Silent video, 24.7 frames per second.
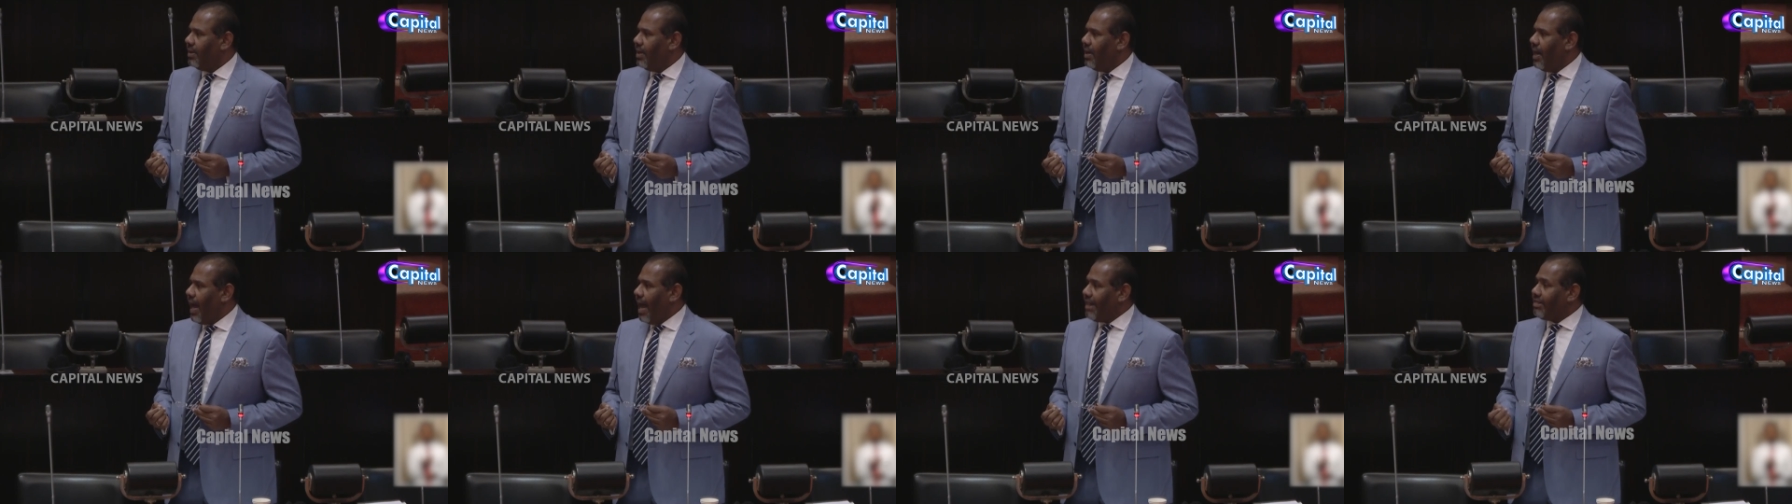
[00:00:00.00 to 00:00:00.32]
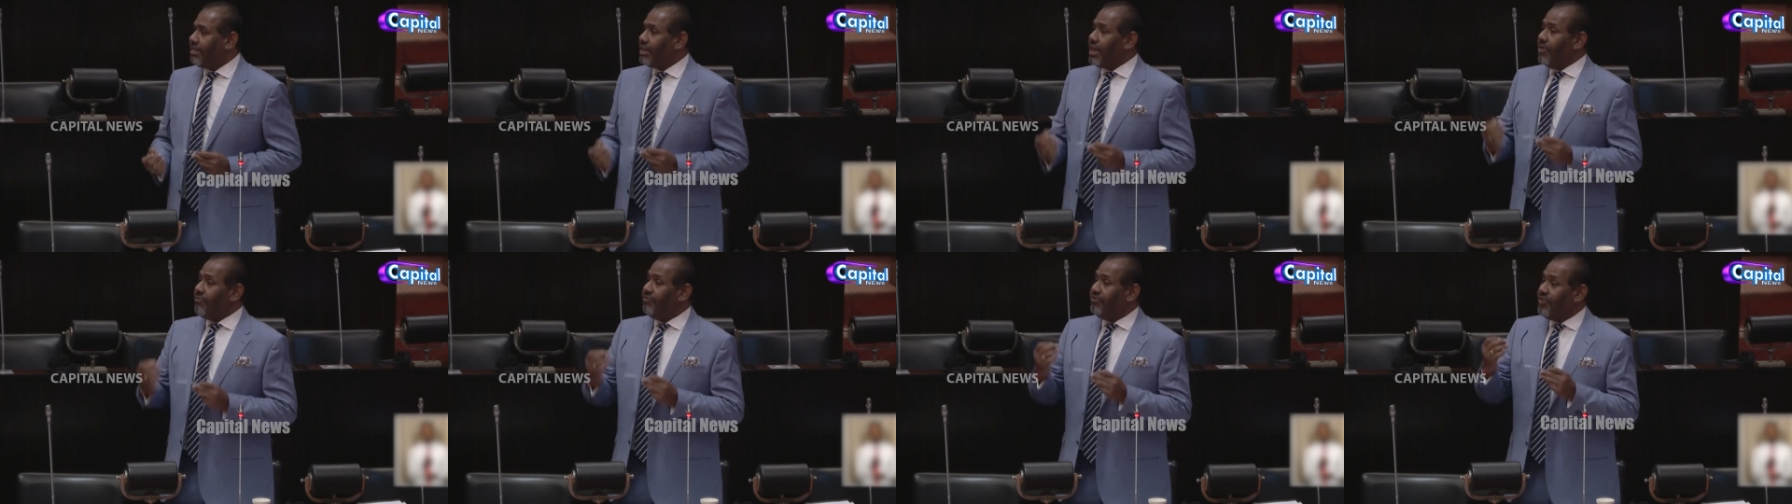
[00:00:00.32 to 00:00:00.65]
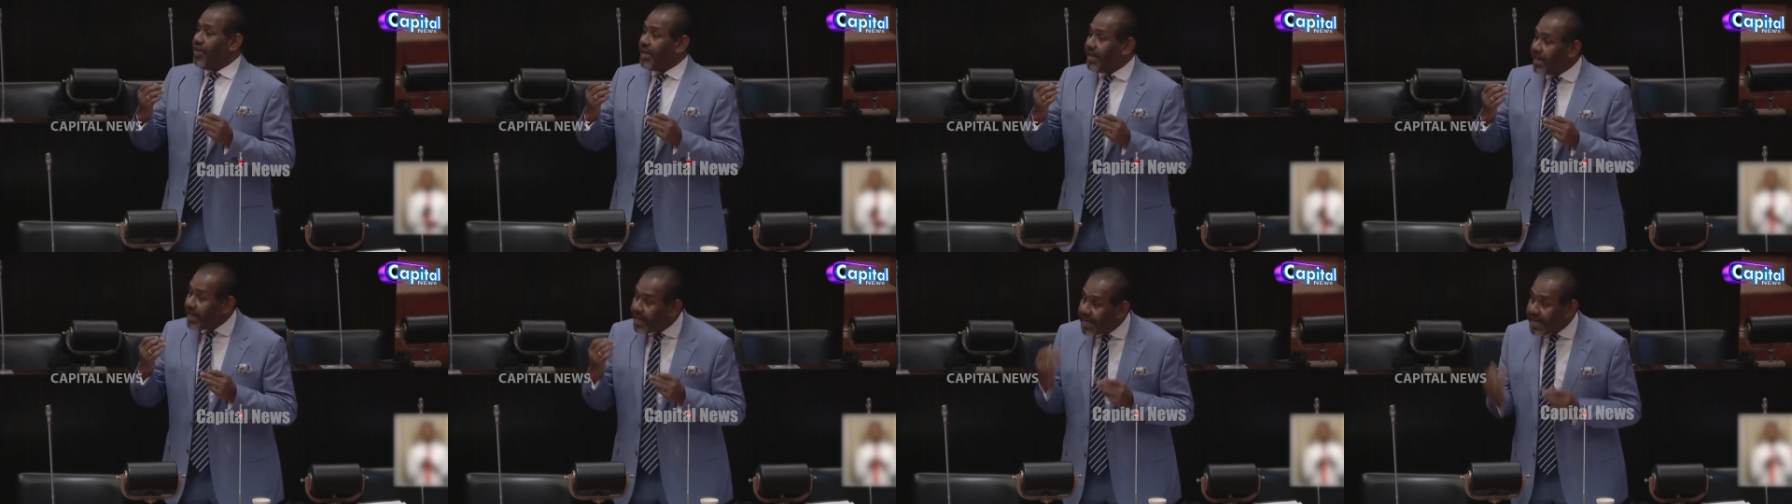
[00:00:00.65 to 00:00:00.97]
At the
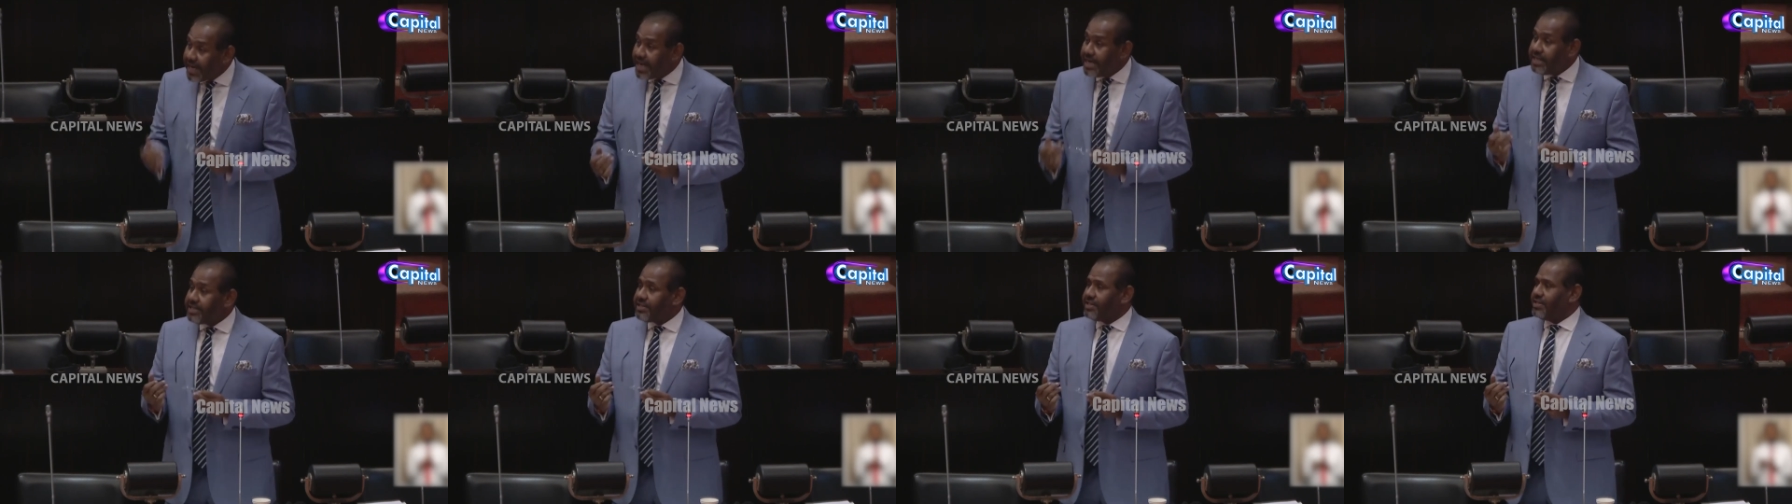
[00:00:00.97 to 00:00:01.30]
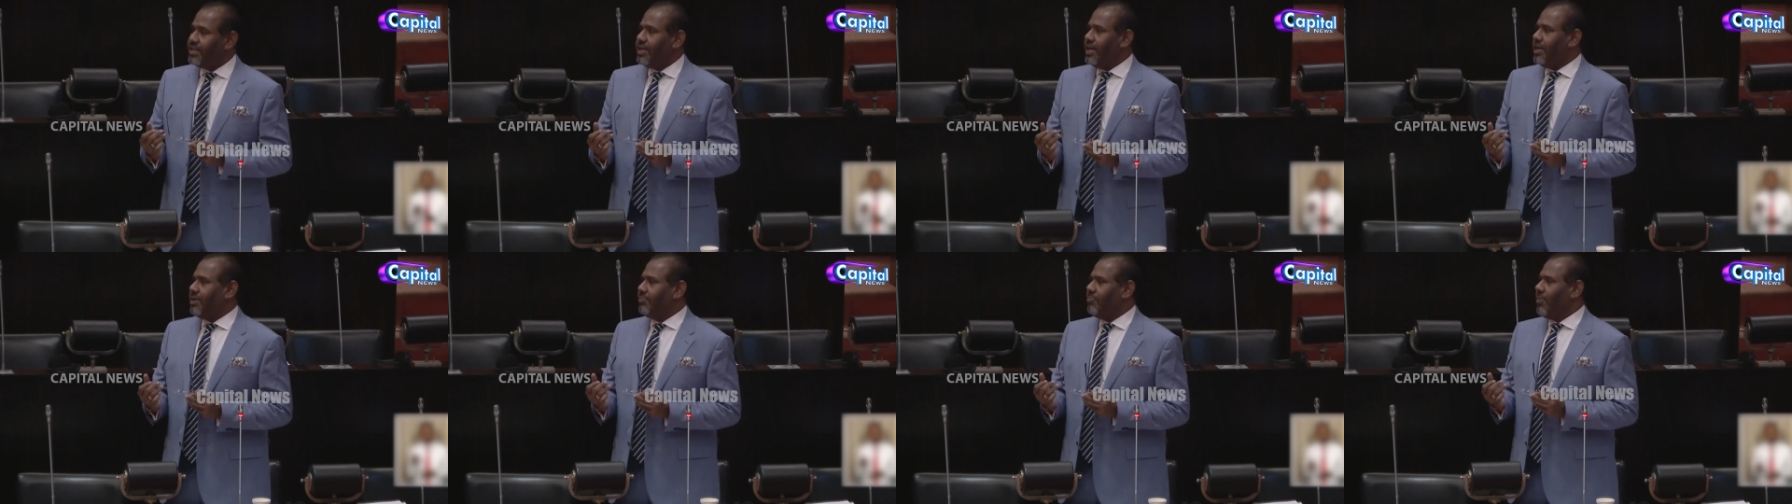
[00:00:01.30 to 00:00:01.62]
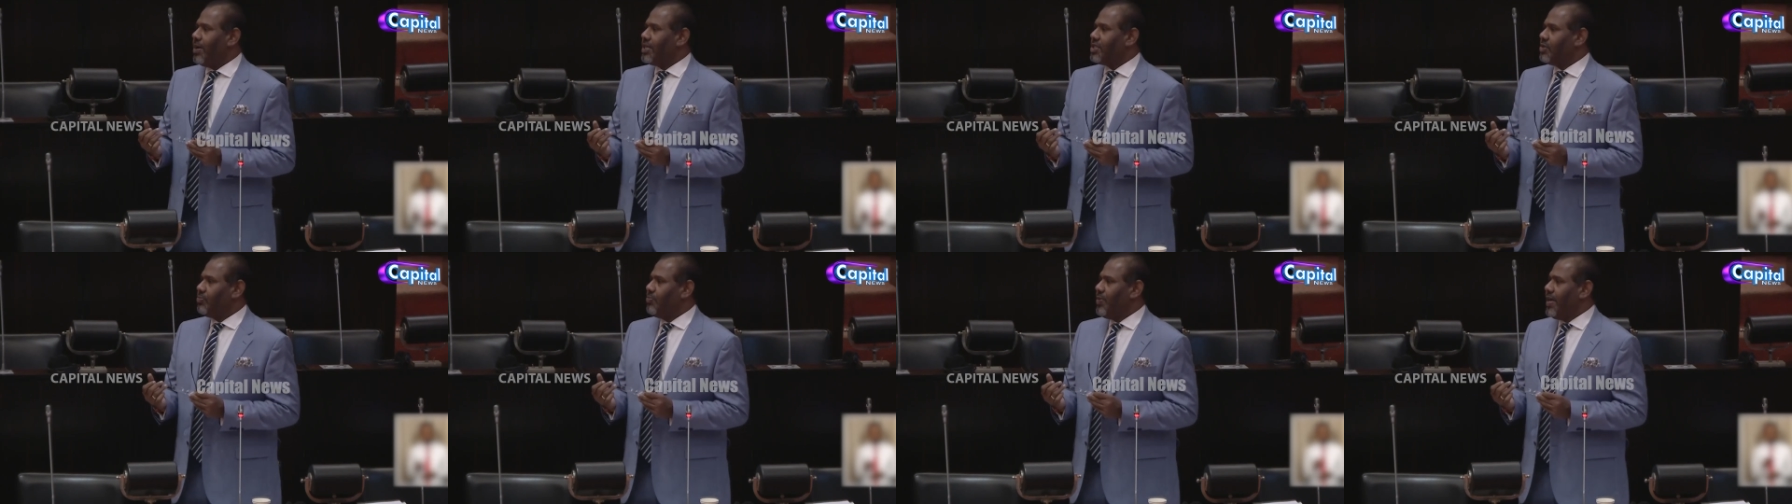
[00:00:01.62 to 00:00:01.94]
very least, it
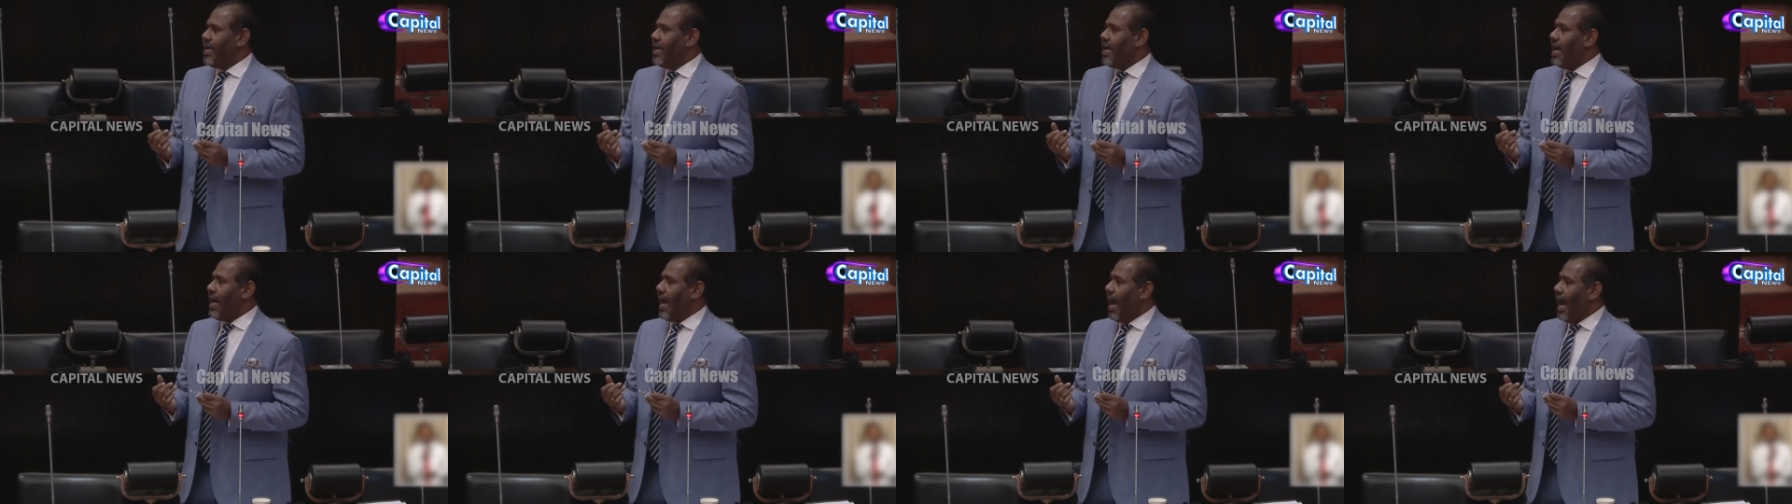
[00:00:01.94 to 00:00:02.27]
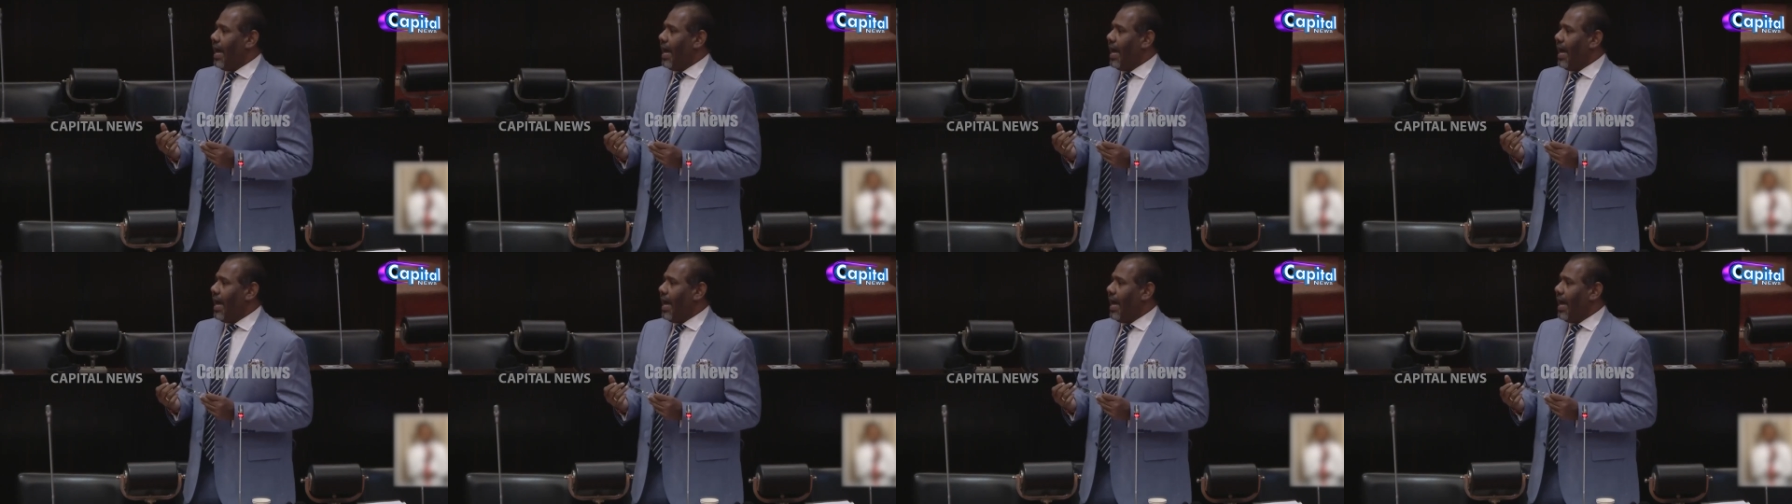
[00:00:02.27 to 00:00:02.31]
must be an